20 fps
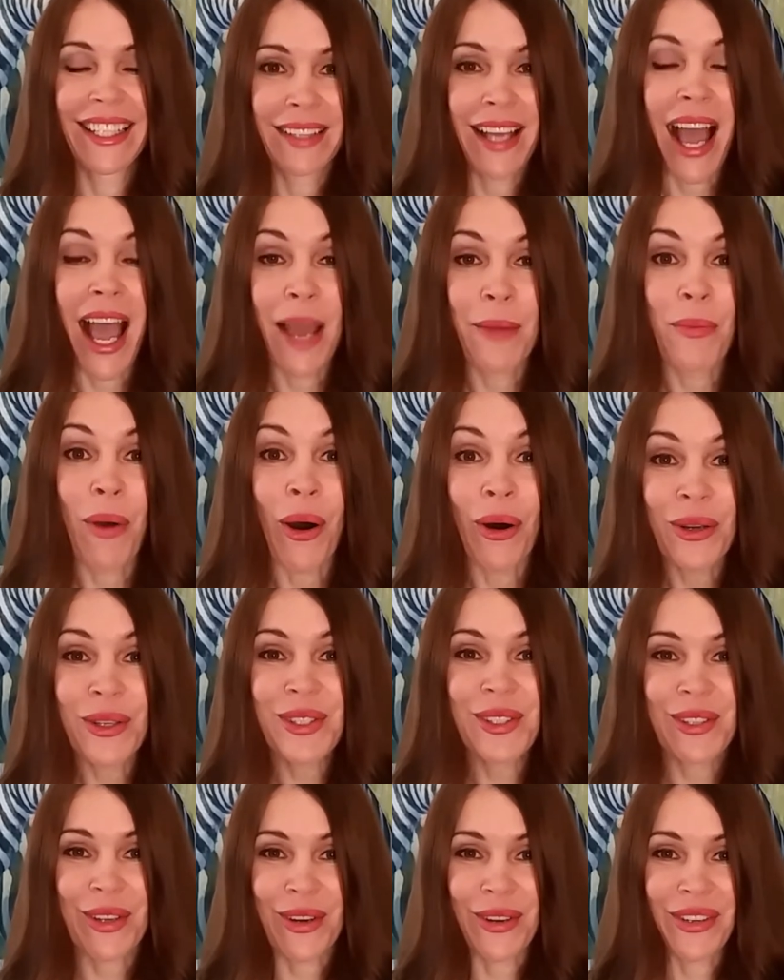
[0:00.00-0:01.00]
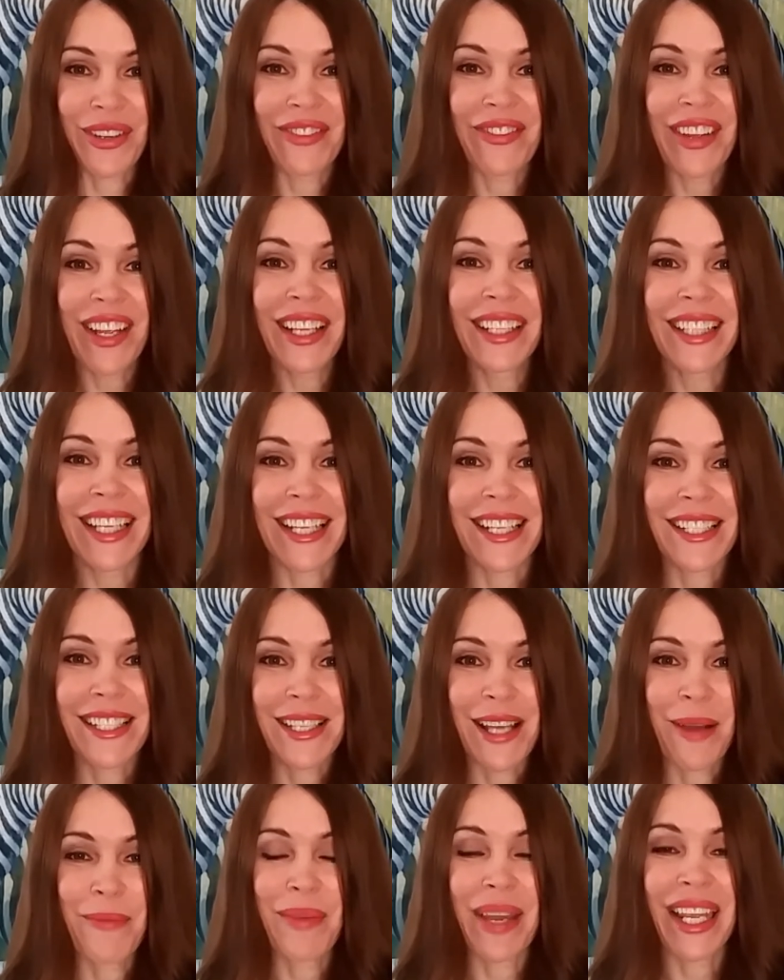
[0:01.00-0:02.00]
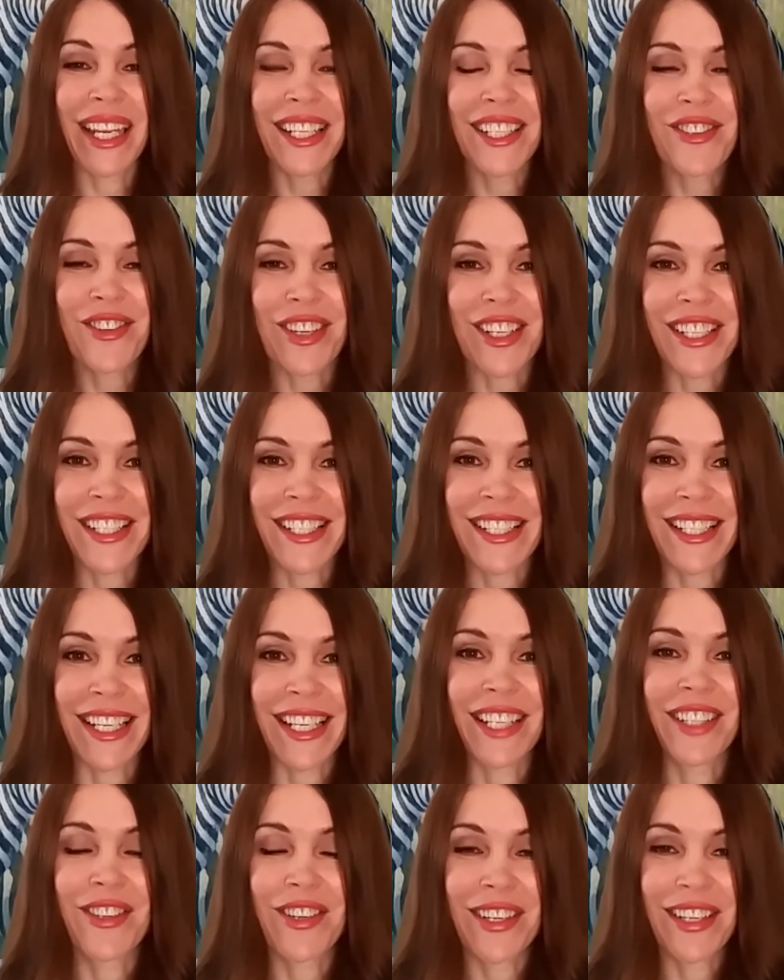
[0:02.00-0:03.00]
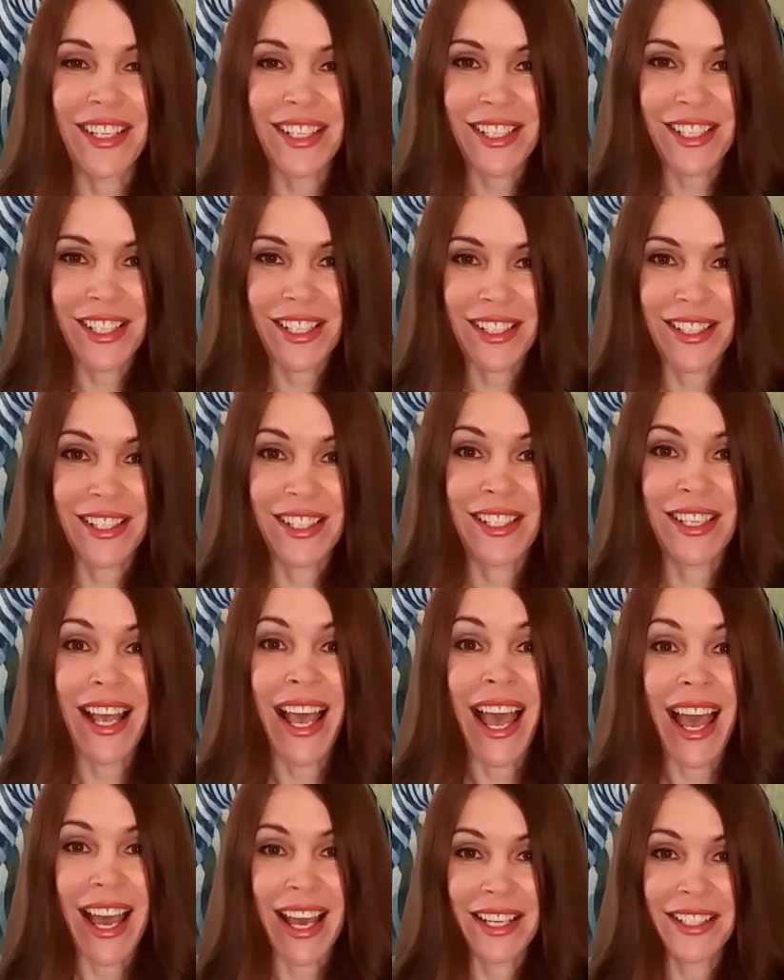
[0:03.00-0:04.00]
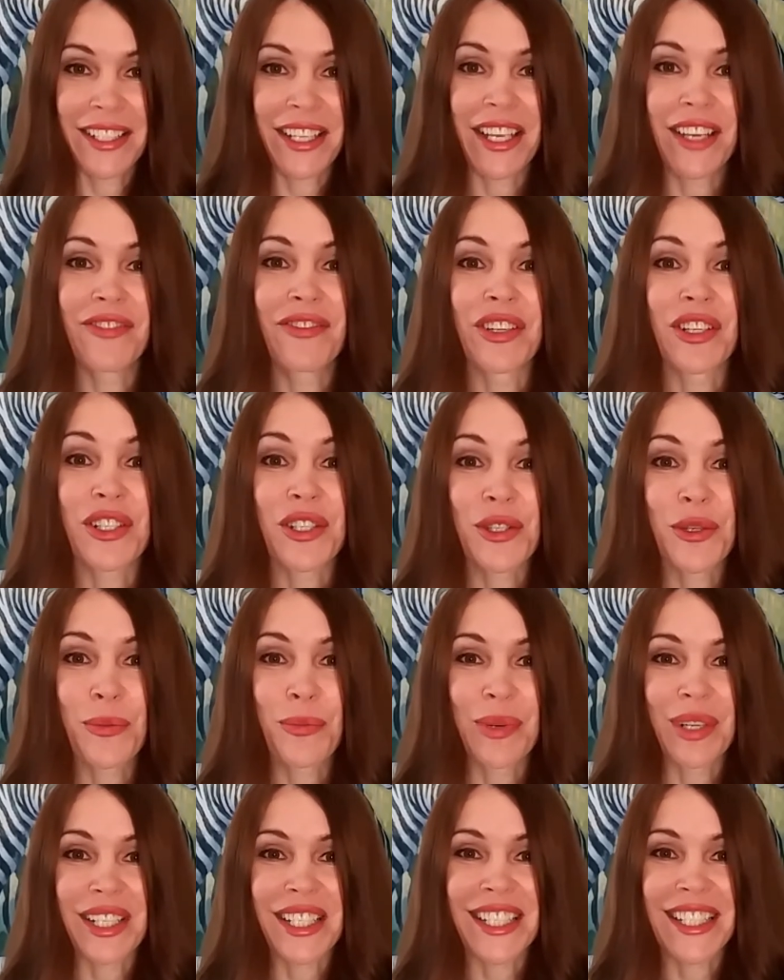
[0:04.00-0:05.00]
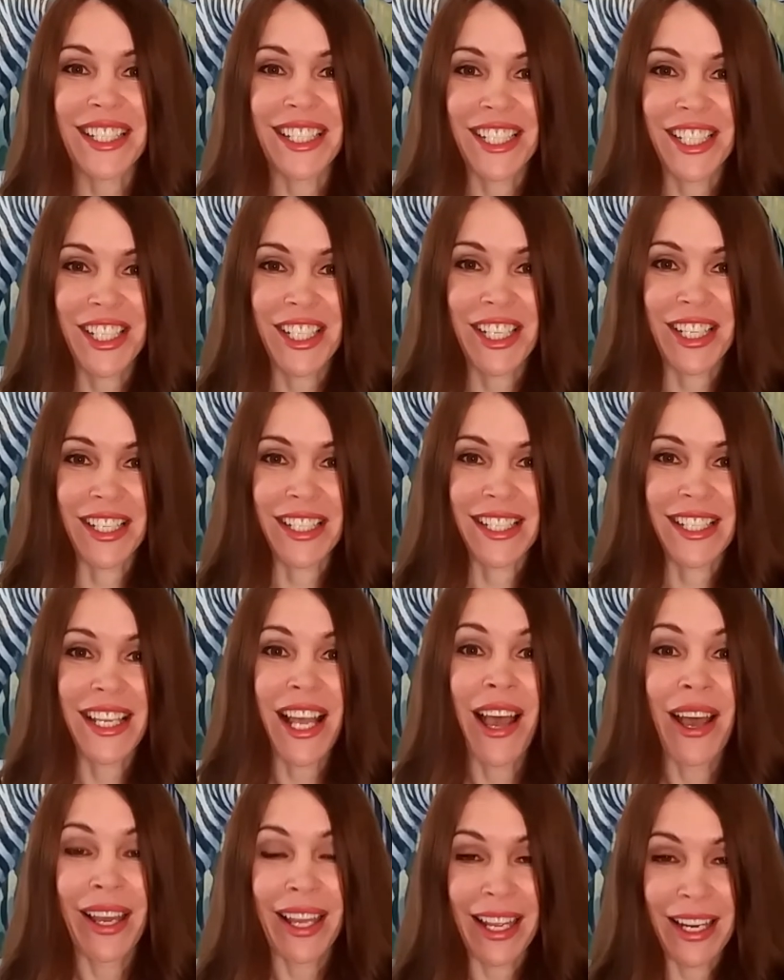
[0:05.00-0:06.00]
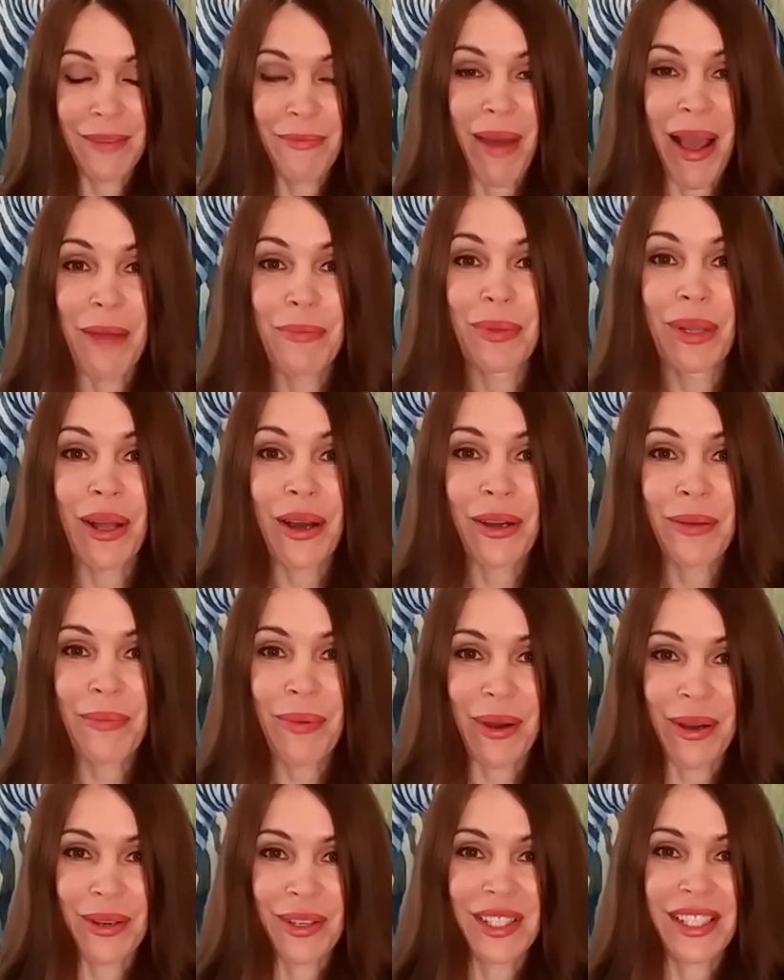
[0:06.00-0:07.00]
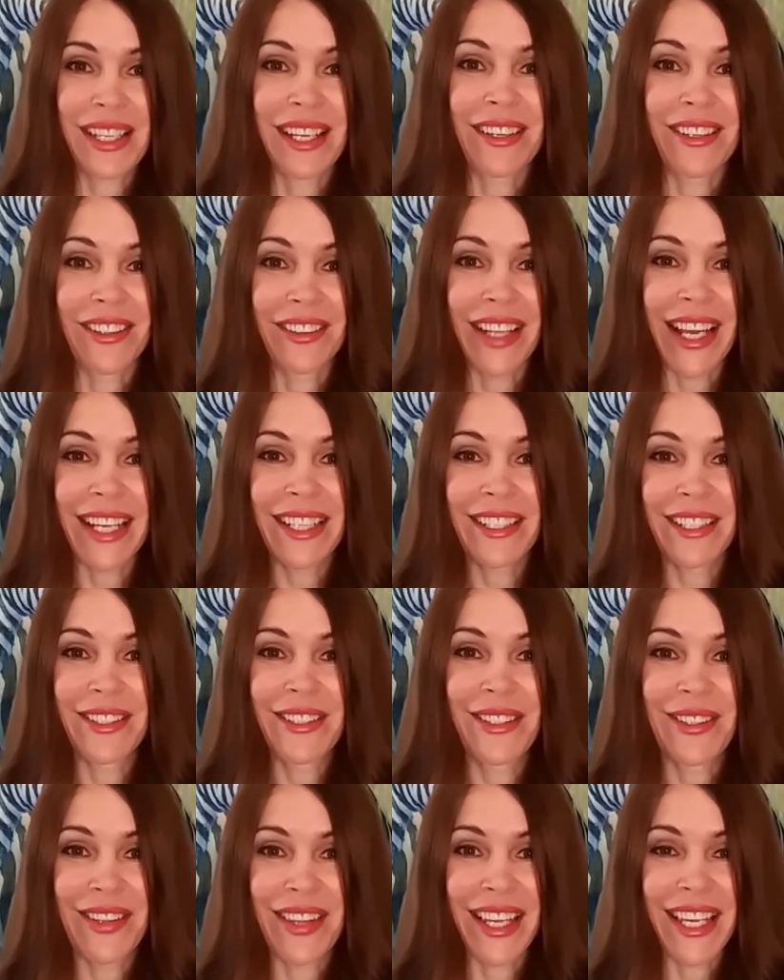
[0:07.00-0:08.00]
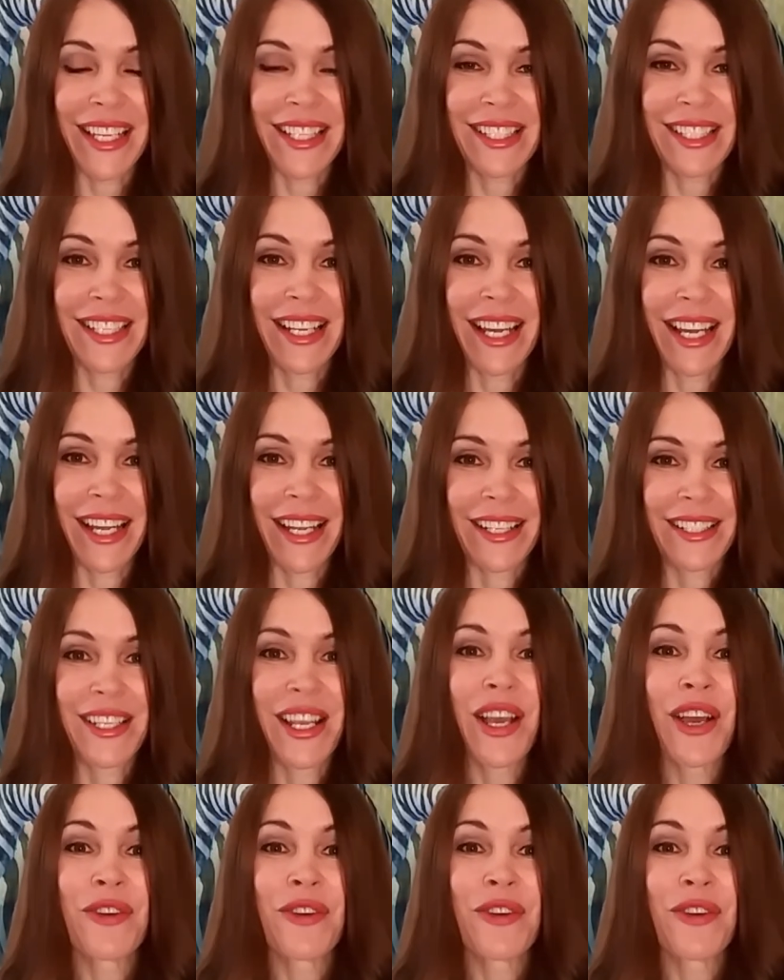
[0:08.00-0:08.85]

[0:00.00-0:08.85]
I'm also revealing some interesting traditions and even superstitions in my blog post related to these days.